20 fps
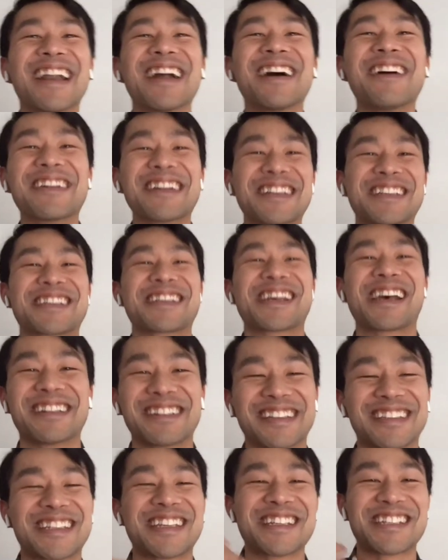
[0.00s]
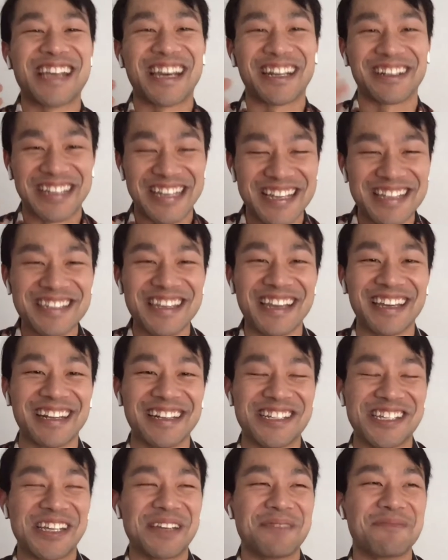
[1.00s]
And I wanted to channel his
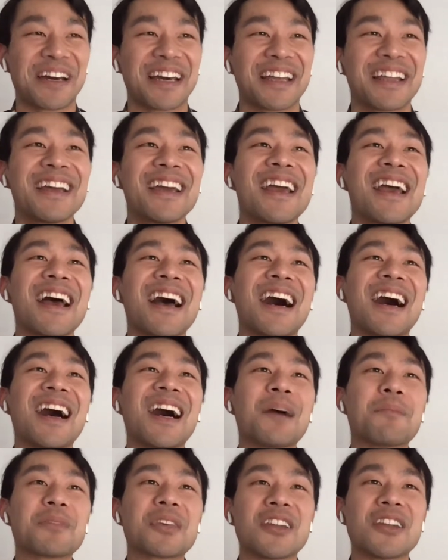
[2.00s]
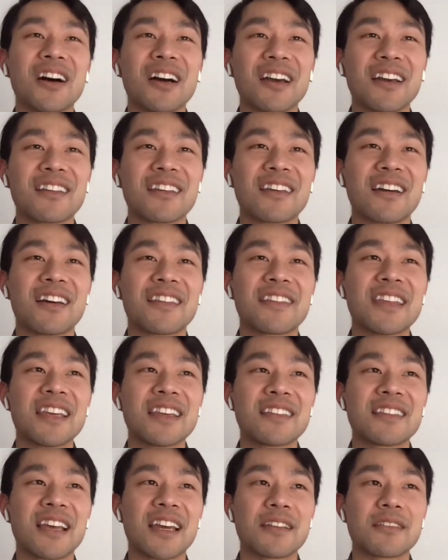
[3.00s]
energy, but you know, I
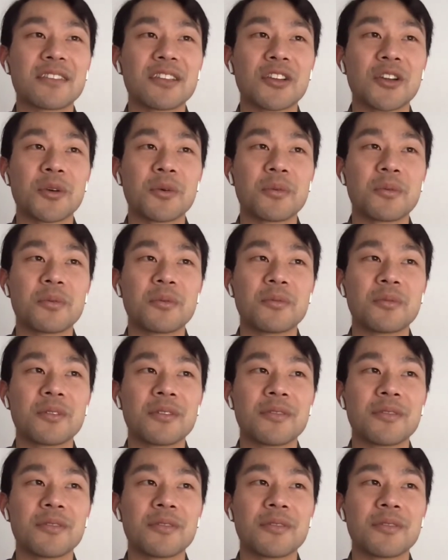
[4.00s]
think that, you know,